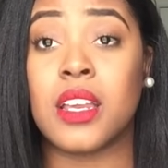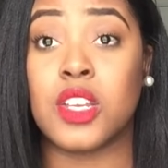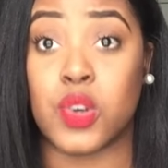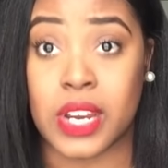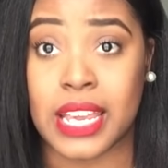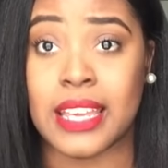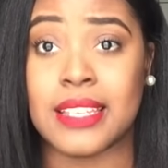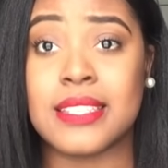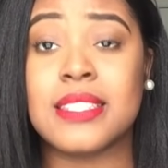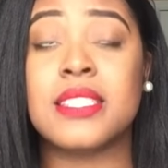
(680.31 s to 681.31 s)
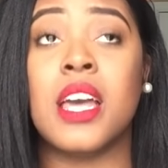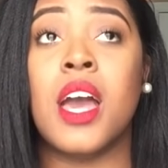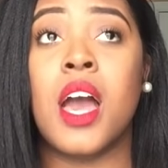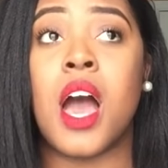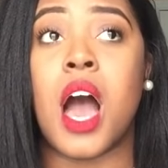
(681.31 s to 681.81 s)
your ends
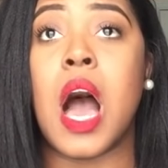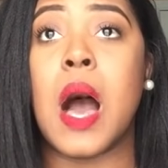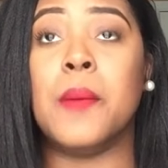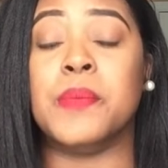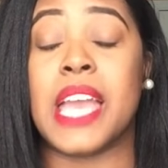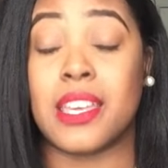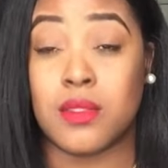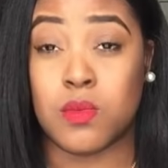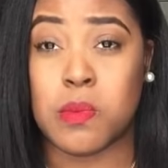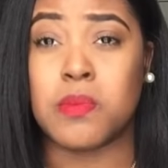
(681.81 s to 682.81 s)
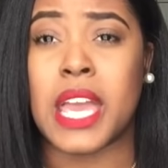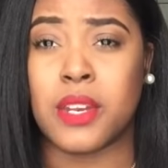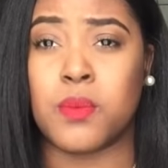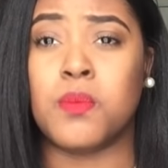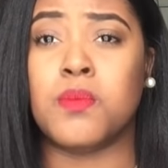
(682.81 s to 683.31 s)
and